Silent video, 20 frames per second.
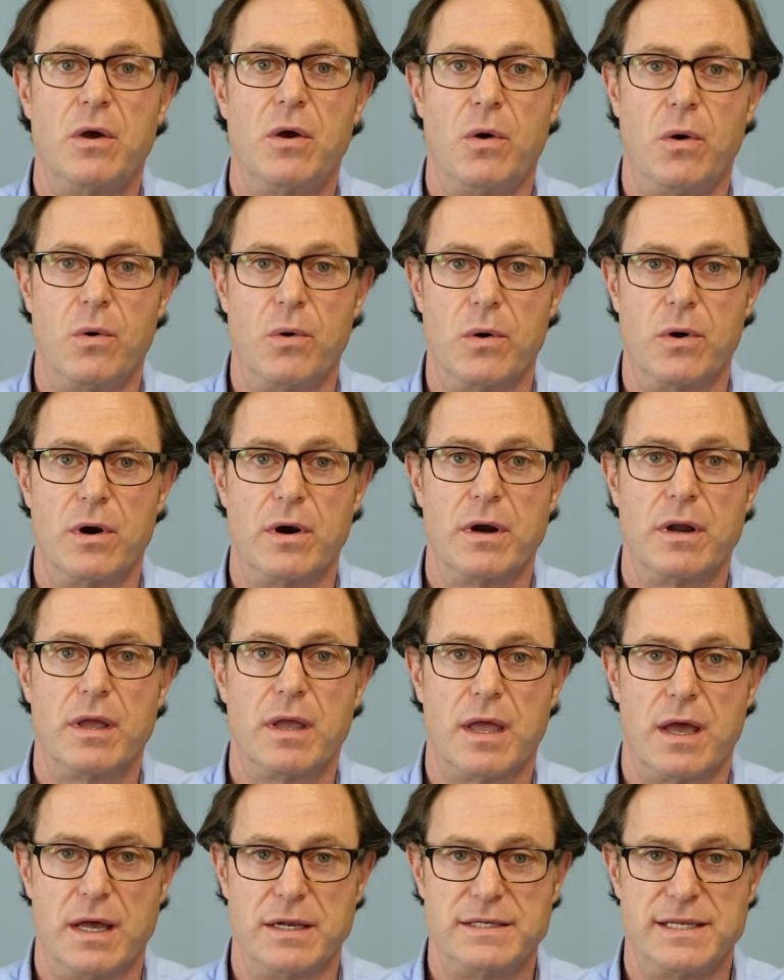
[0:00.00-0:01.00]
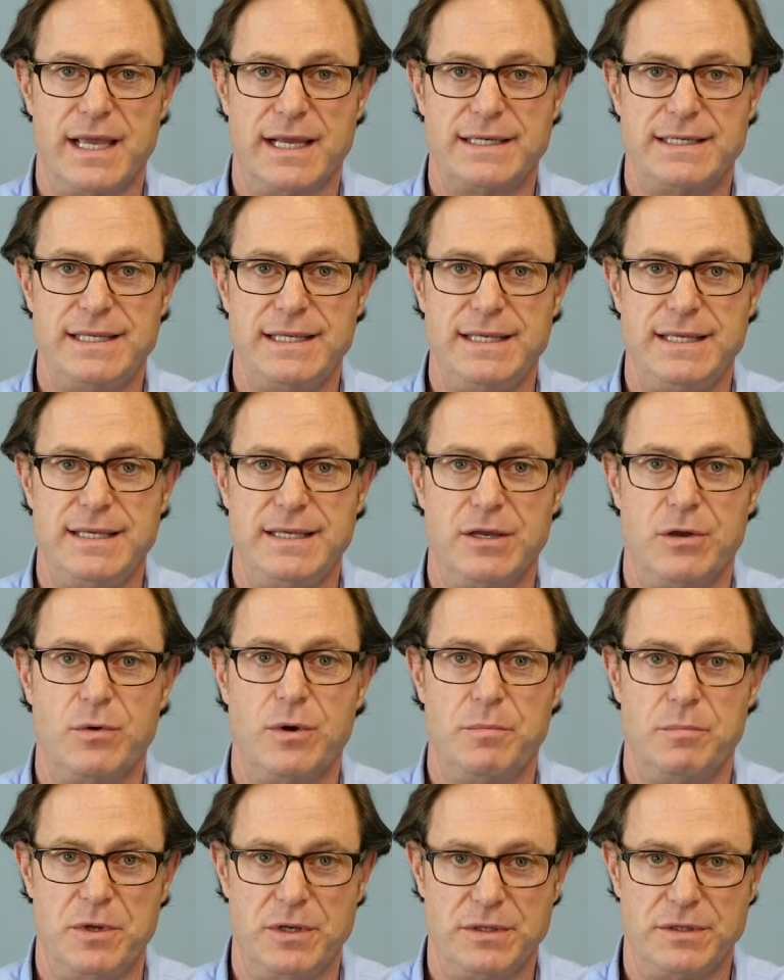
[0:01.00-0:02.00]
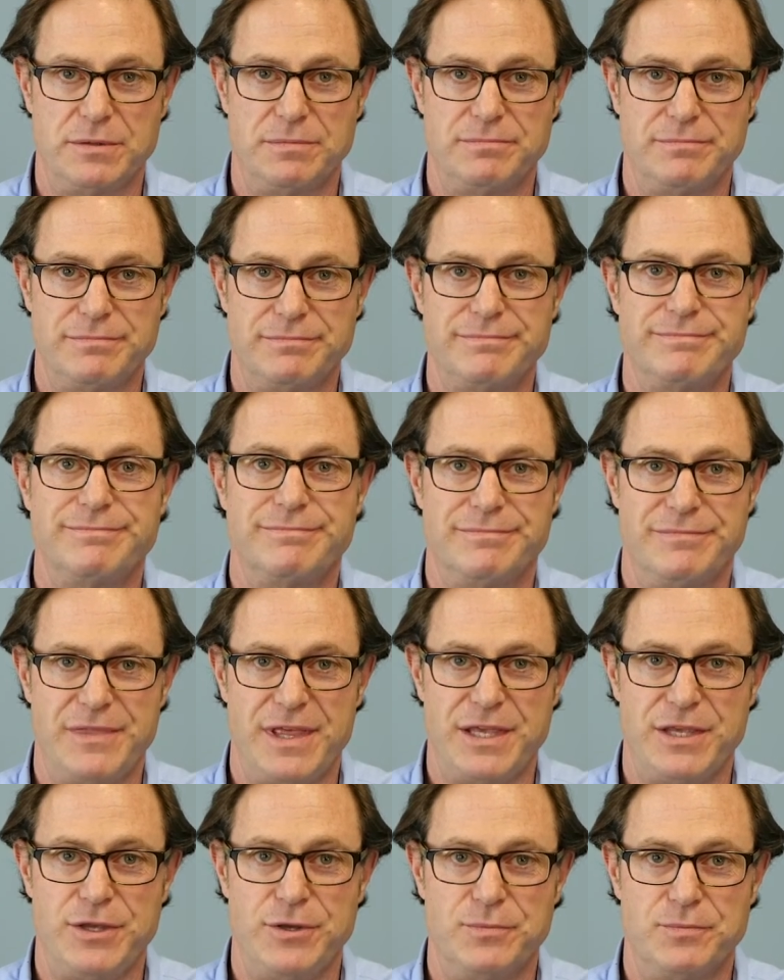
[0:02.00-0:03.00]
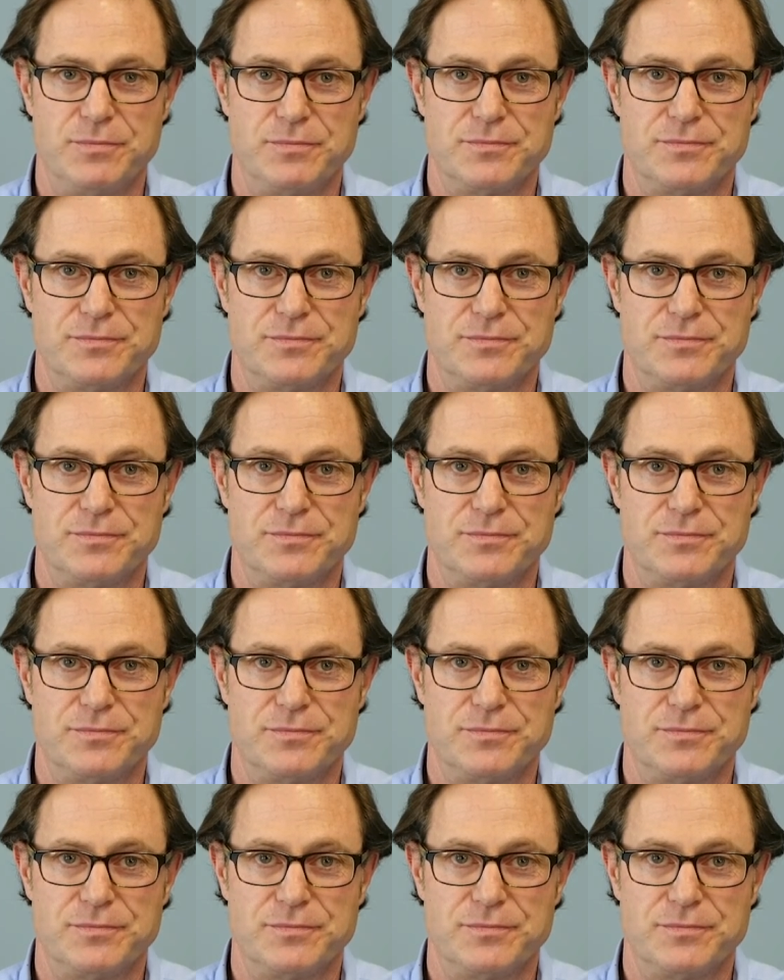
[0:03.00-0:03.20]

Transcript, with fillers: or contact TEquipment. Thank you.